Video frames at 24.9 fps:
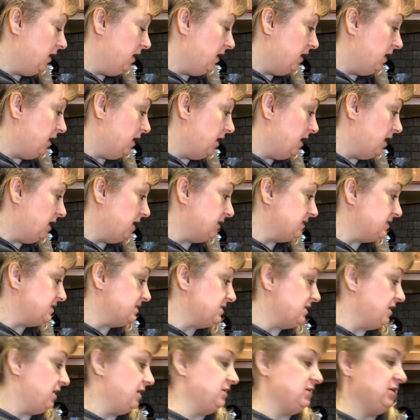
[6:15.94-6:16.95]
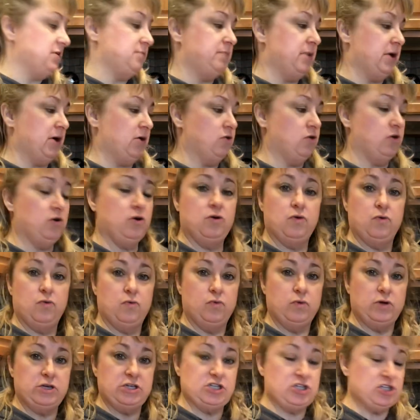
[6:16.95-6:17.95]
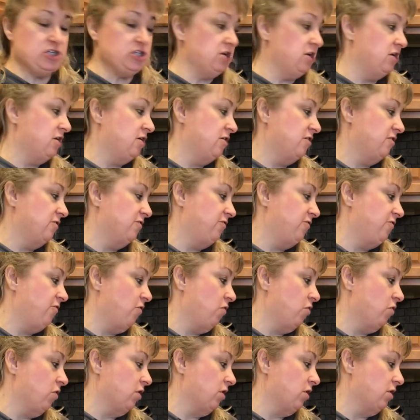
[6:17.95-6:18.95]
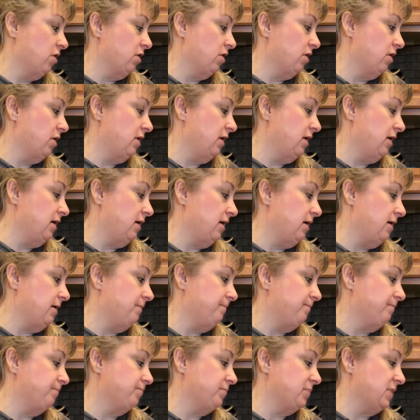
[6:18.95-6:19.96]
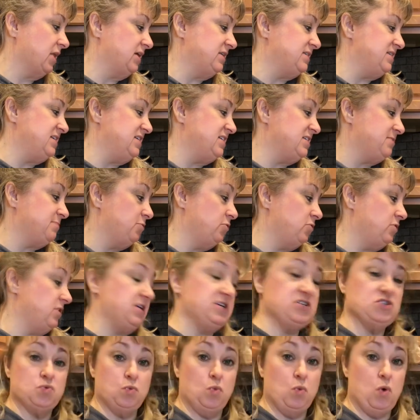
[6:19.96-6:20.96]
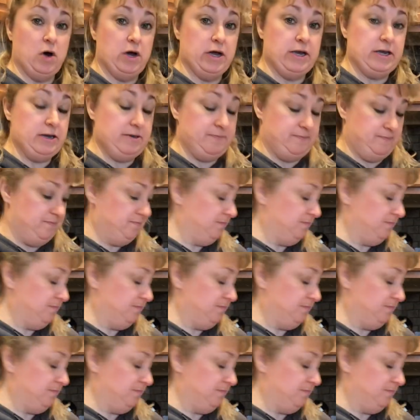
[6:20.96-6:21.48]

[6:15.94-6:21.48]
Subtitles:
It has onion powder, which for a teaspoon is 1.